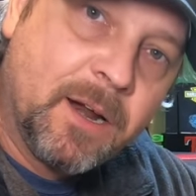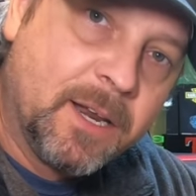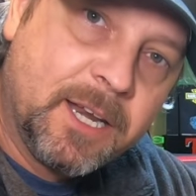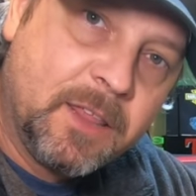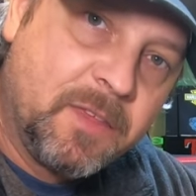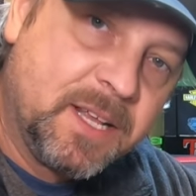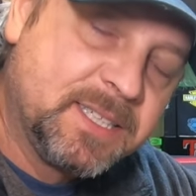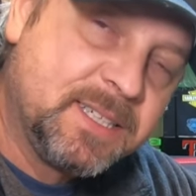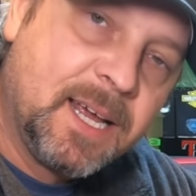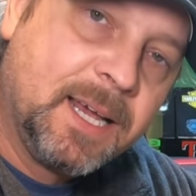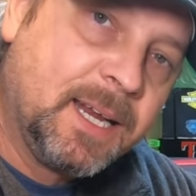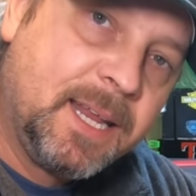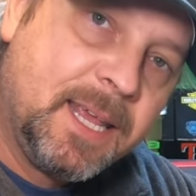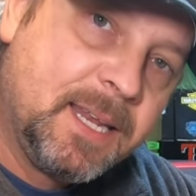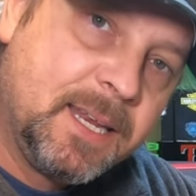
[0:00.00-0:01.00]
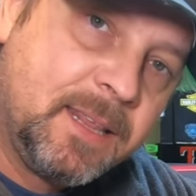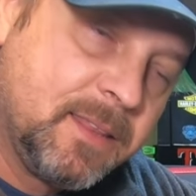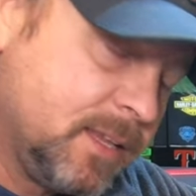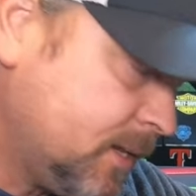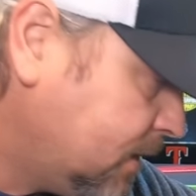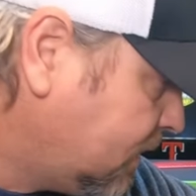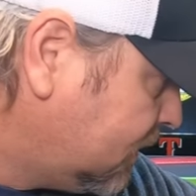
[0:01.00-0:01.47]
on anything. It's not going to hit
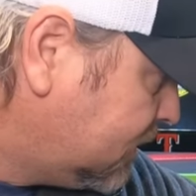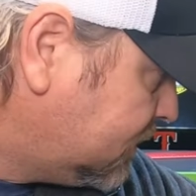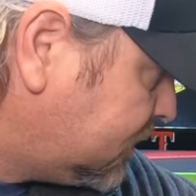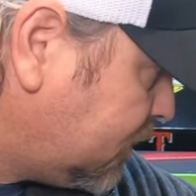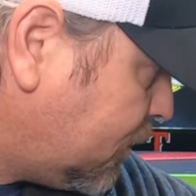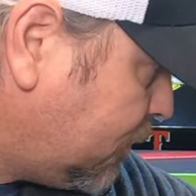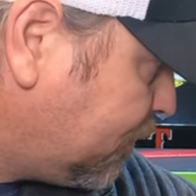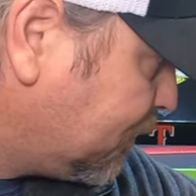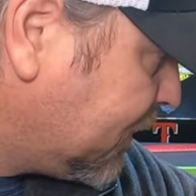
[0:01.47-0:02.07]
anything. So